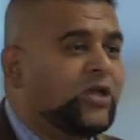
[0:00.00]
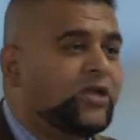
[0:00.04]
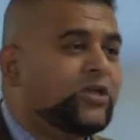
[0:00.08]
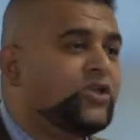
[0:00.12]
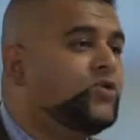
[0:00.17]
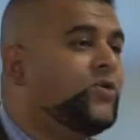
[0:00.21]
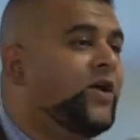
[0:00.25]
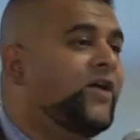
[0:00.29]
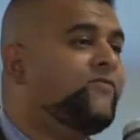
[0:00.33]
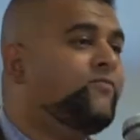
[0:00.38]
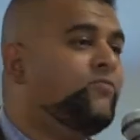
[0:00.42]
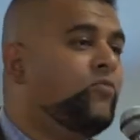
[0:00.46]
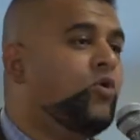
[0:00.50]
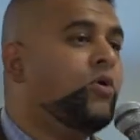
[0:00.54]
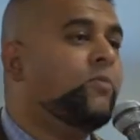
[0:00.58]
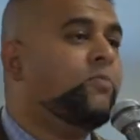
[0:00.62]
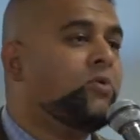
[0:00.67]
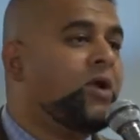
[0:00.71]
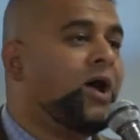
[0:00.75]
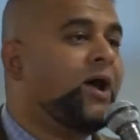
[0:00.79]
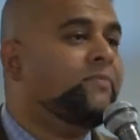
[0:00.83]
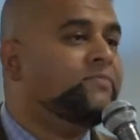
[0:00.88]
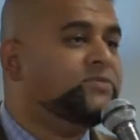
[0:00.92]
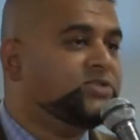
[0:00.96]
You have more
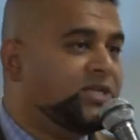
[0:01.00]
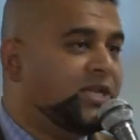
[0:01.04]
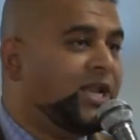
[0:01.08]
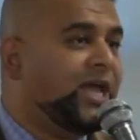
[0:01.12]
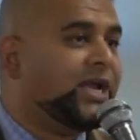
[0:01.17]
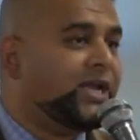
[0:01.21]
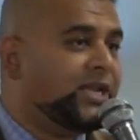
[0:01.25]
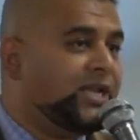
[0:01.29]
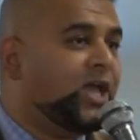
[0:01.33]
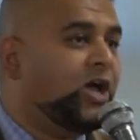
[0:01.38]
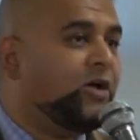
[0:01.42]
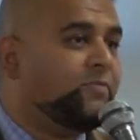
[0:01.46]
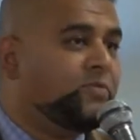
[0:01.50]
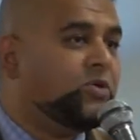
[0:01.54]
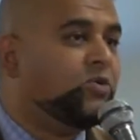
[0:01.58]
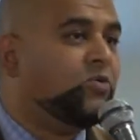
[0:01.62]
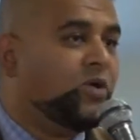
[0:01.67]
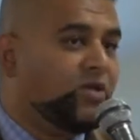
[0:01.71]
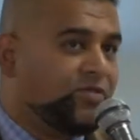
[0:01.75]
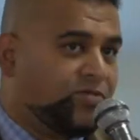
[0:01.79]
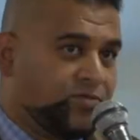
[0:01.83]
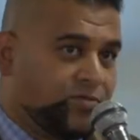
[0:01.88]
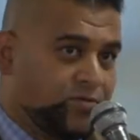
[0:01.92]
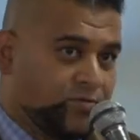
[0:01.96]
problems than I can help you
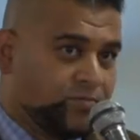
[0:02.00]
with.